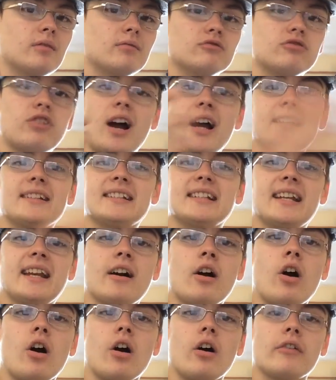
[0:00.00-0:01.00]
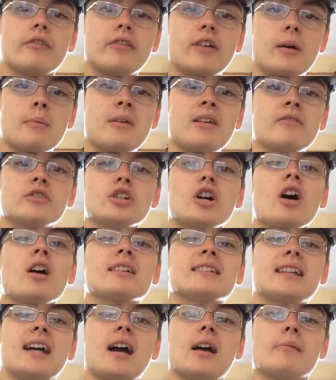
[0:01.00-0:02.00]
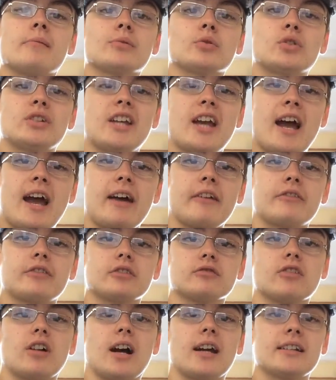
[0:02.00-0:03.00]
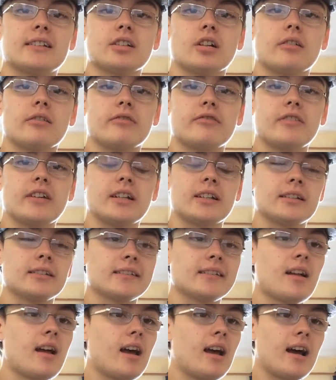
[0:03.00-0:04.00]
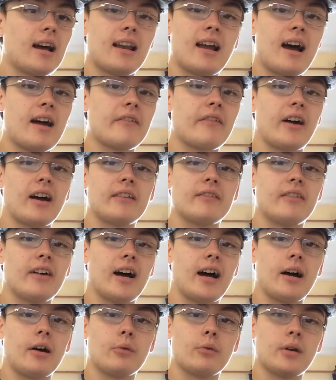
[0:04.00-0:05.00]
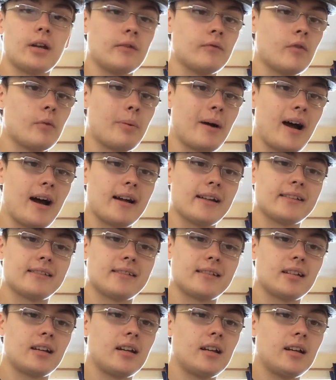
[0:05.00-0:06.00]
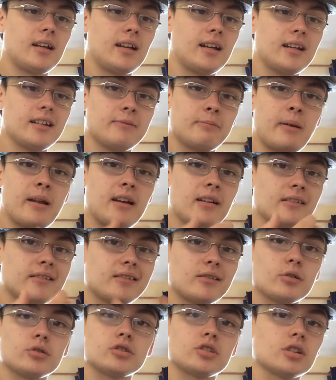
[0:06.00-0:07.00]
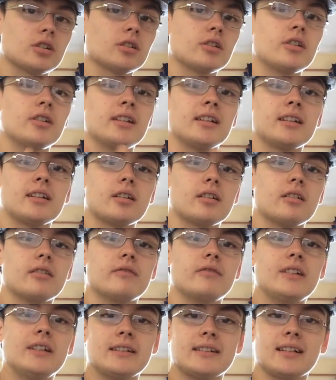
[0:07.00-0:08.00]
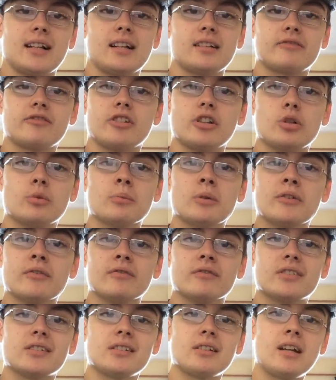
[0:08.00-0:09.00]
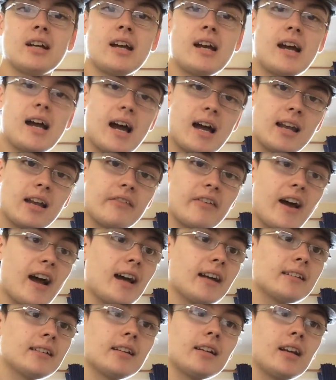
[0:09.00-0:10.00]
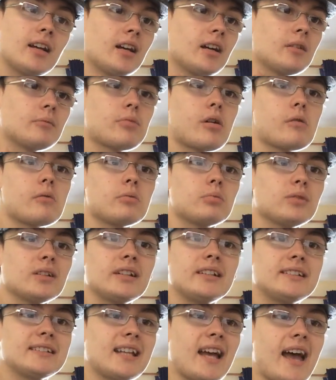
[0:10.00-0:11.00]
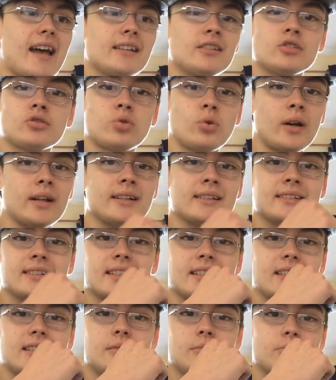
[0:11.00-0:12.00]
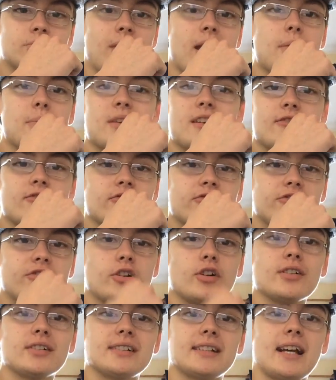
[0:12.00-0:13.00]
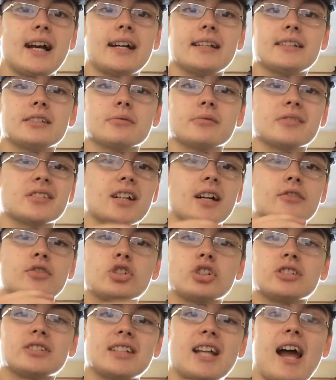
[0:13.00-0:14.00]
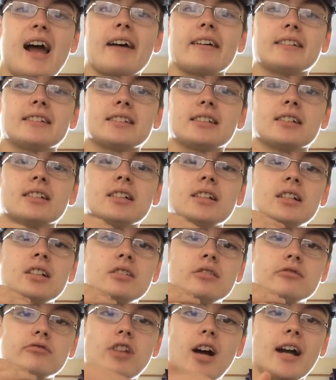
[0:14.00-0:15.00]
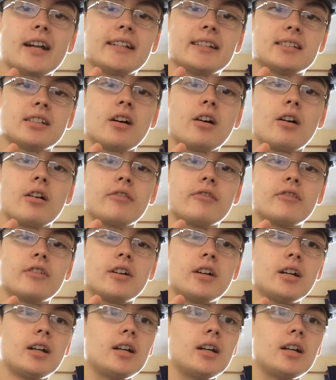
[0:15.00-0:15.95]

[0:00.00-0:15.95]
writing it off. I mean, there are times when you have to write off things, and I've had that in the past. It's been a, such a learning curve these last few months, and I've had probably 10, 20, maybe even 30 items I've just had to write off.